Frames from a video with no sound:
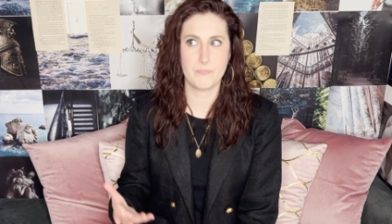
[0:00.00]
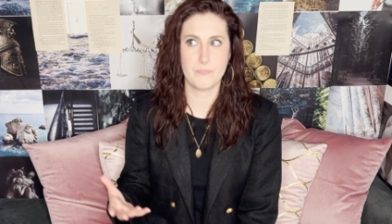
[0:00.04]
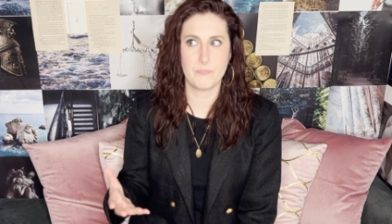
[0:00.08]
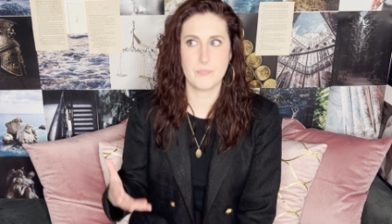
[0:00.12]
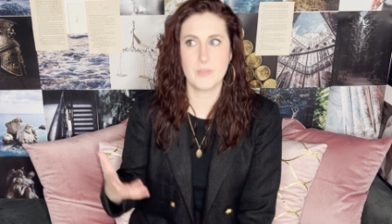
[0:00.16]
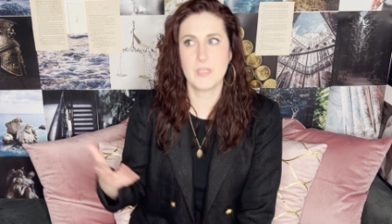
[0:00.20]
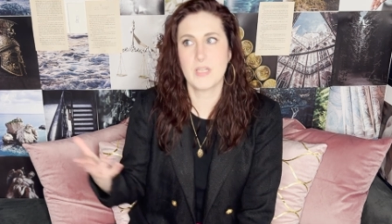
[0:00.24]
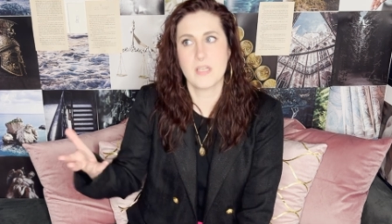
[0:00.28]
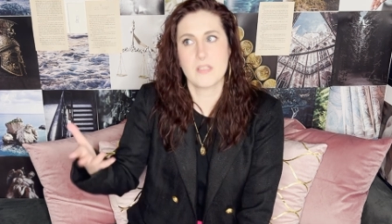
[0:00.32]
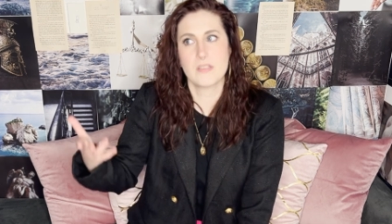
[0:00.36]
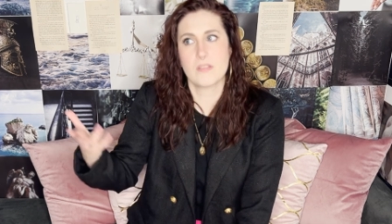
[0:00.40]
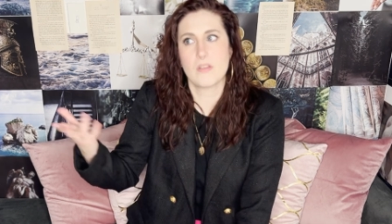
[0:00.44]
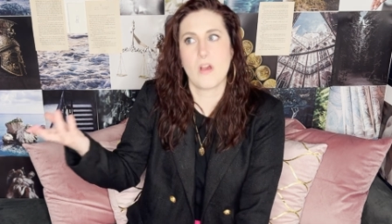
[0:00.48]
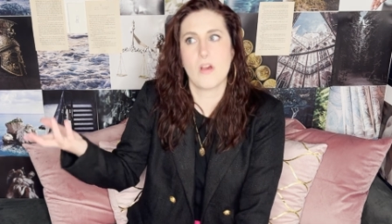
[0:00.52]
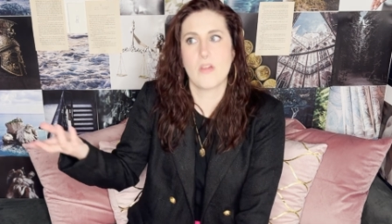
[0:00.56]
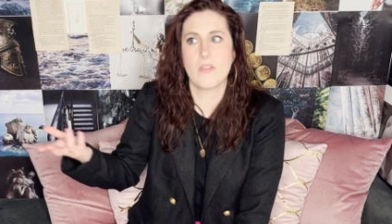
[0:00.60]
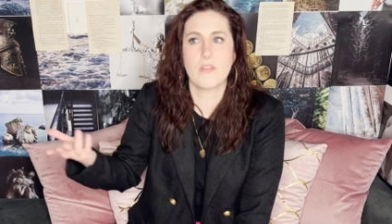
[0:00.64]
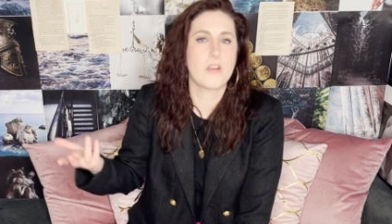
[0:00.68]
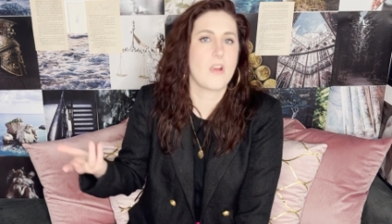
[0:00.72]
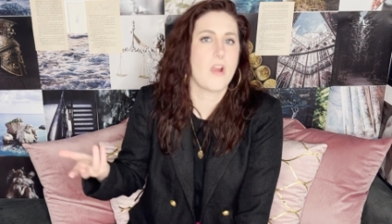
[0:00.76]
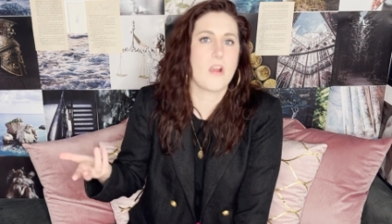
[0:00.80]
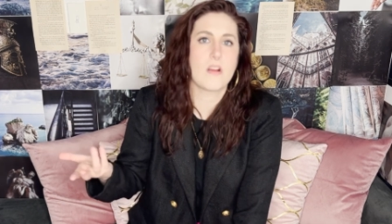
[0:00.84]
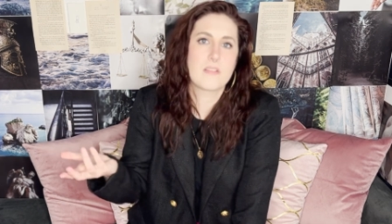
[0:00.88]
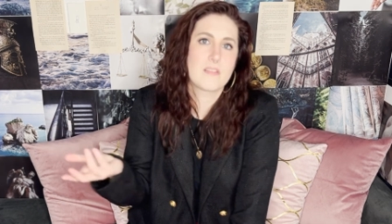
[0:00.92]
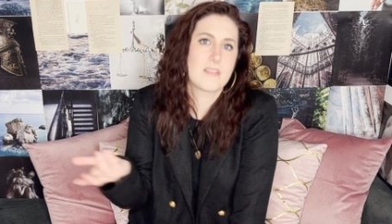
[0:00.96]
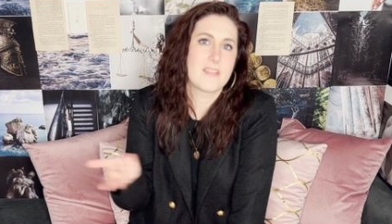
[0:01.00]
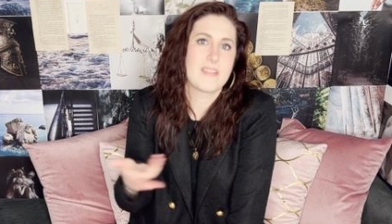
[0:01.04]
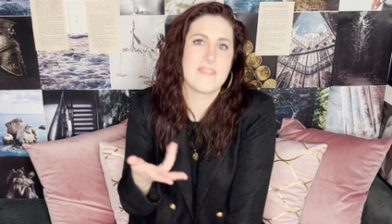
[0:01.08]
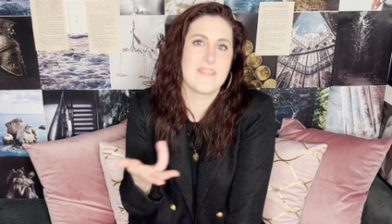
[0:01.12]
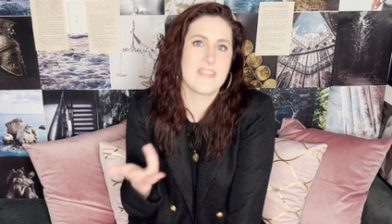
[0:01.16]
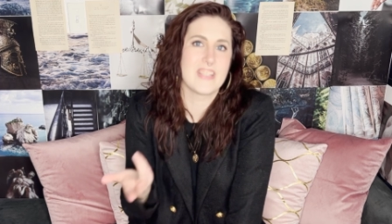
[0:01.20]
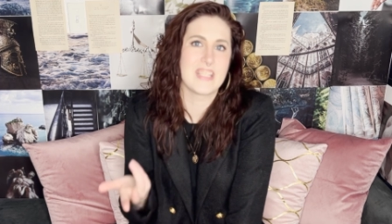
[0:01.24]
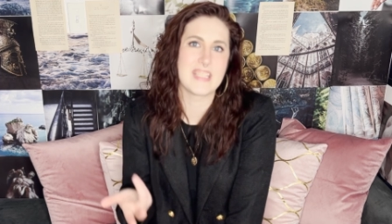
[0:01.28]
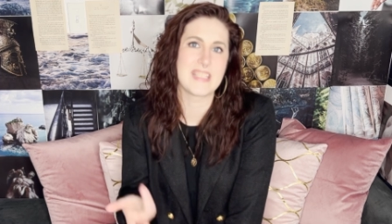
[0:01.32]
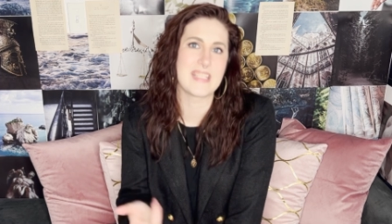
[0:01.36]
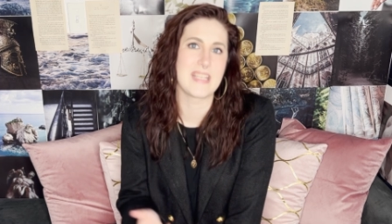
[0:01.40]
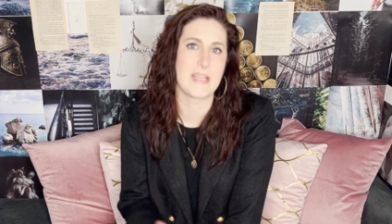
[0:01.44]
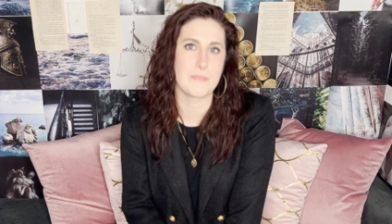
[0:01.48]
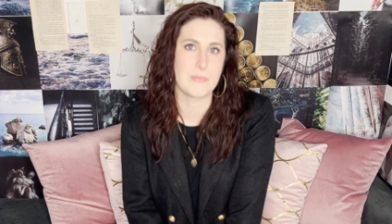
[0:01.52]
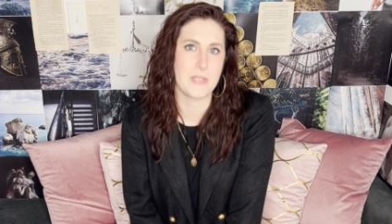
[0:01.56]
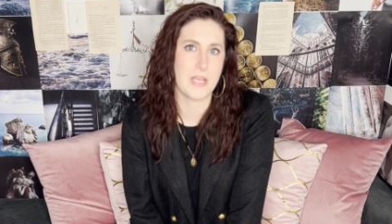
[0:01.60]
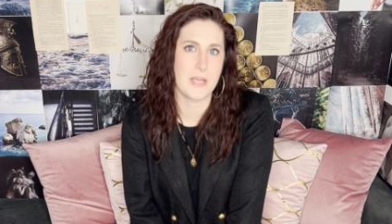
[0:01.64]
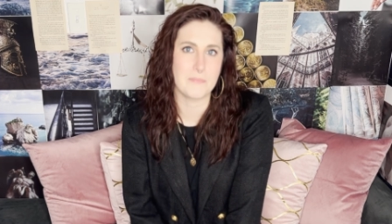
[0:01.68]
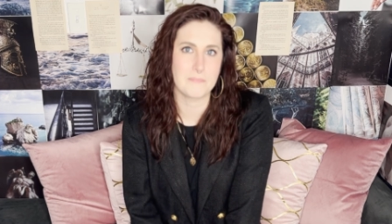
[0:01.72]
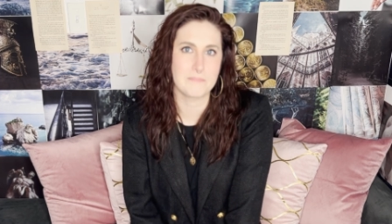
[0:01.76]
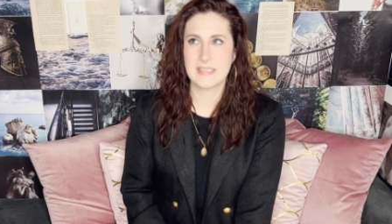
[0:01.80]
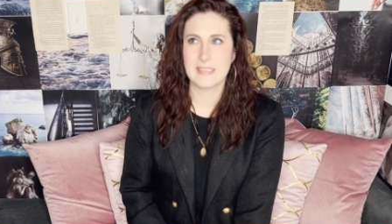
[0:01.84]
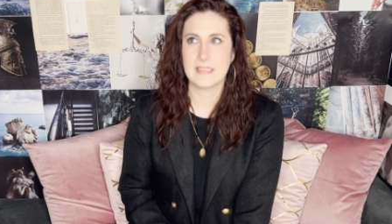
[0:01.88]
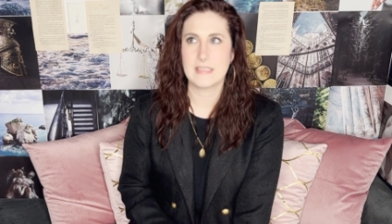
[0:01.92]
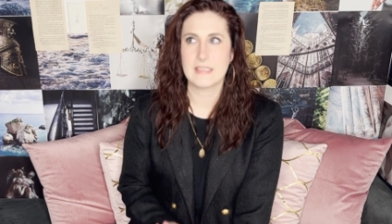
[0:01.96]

because all the cars leave at the same time.